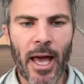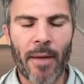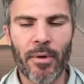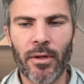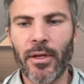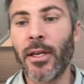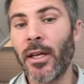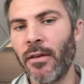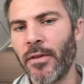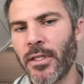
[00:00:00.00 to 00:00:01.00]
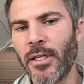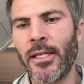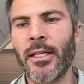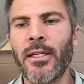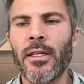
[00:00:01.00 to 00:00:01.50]
capital in if it's
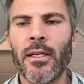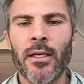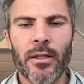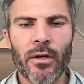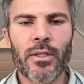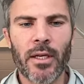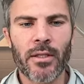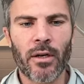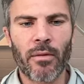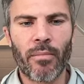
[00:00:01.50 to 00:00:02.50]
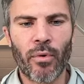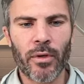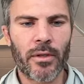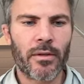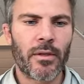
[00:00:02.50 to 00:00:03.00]
needed? Those things are
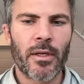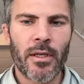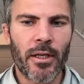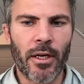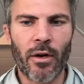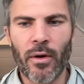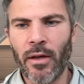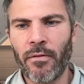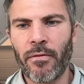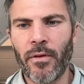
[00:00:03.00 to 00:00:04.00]
important. If